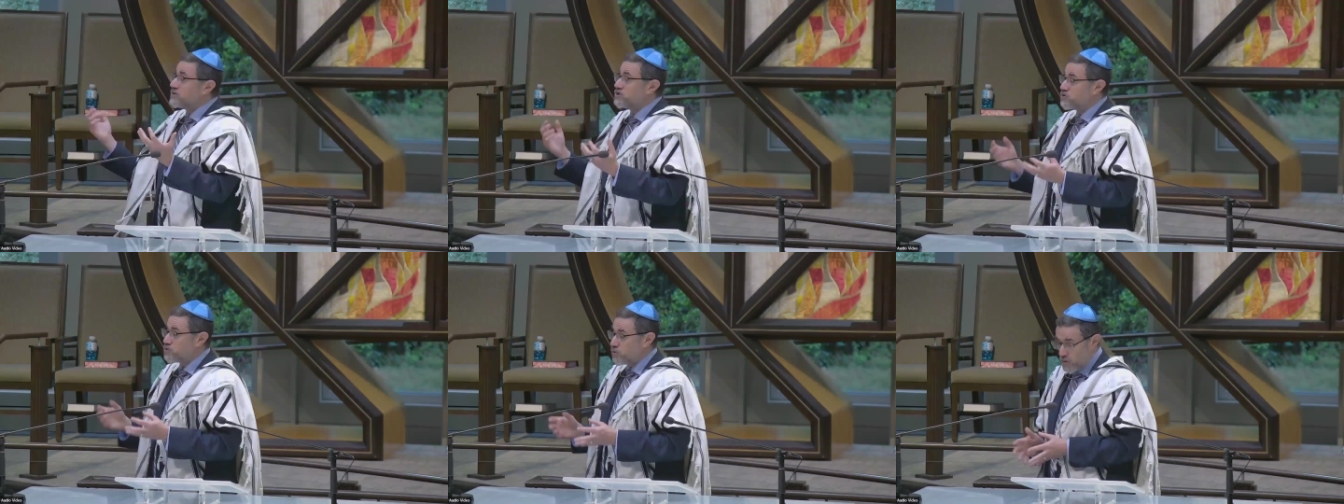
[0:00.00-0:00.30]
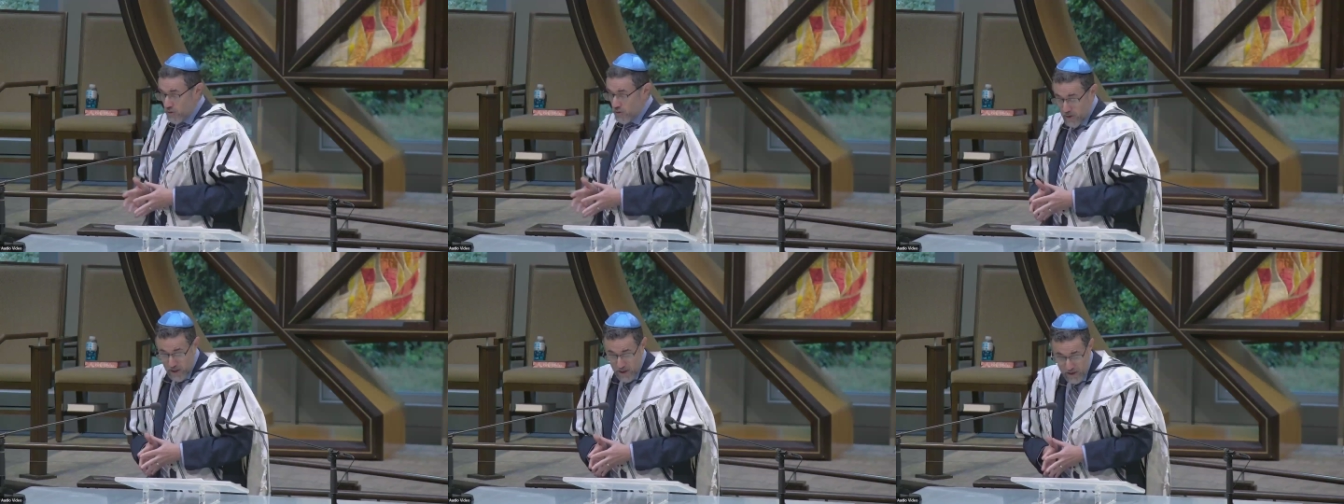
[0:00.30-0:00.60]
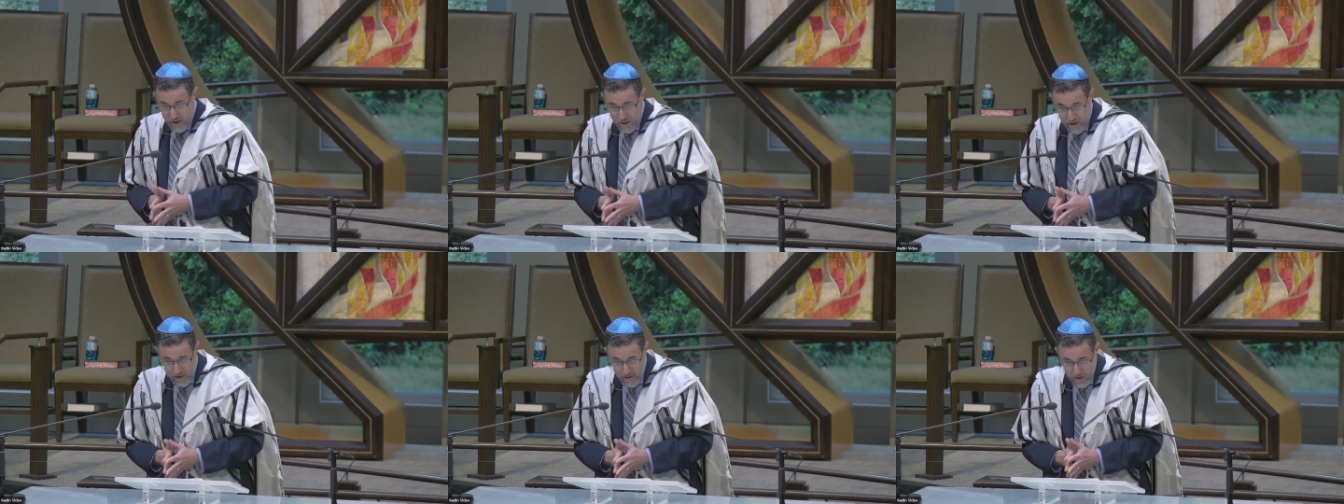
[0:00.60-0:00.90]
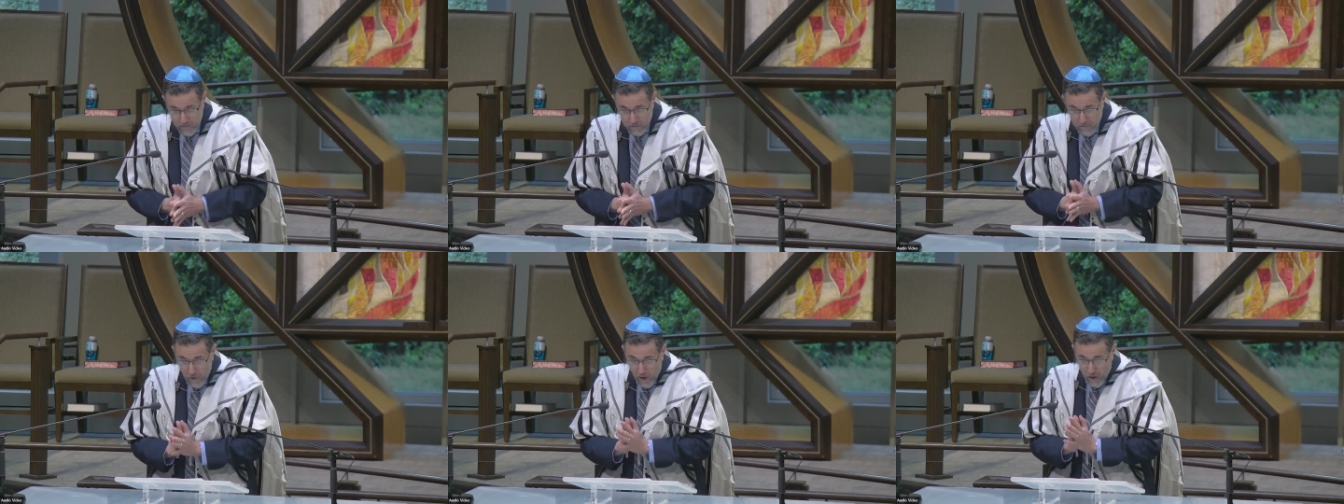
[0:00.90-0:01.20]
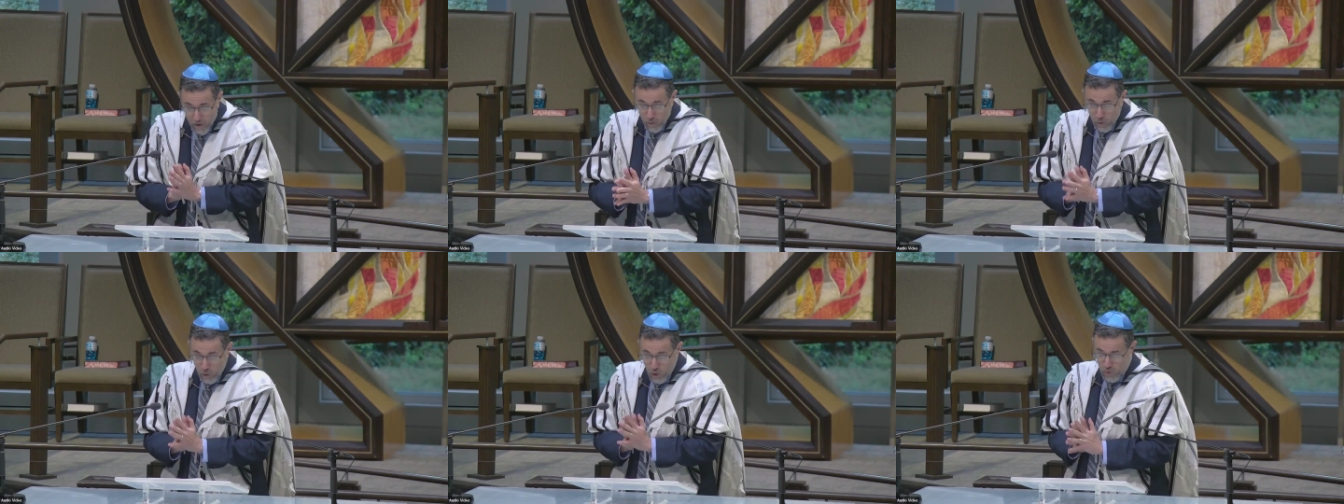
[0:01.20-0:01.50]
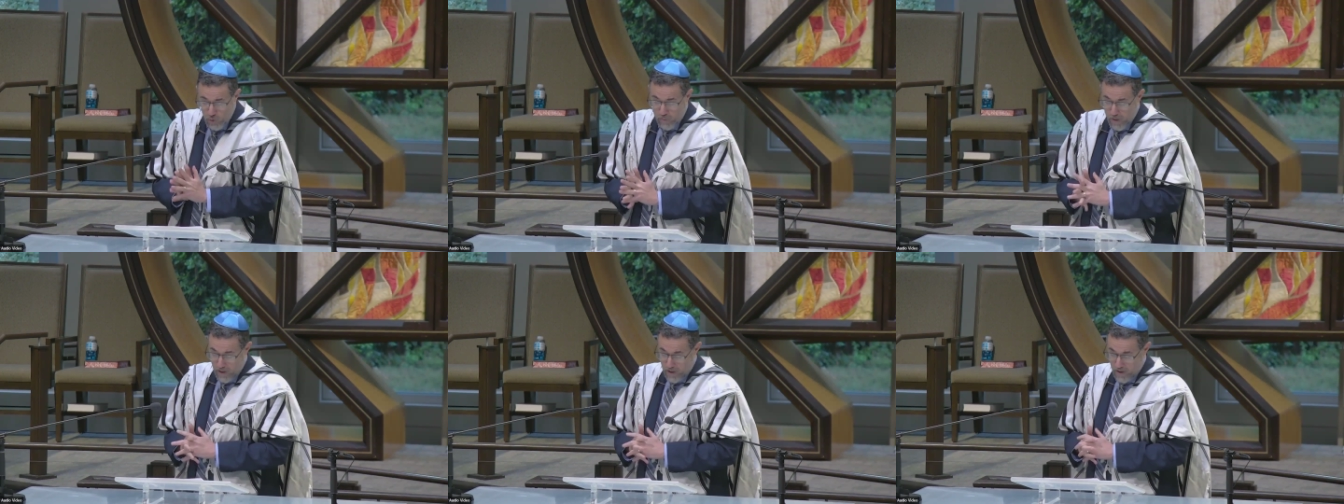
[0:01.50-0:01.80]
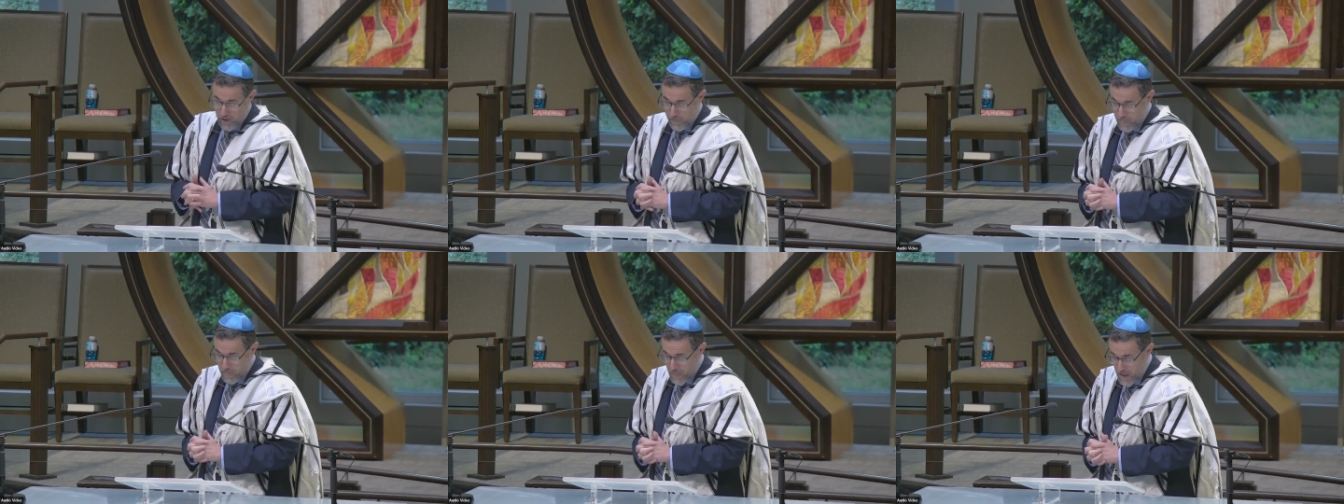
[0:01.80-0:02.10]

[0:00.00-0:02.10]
story Mar Ukba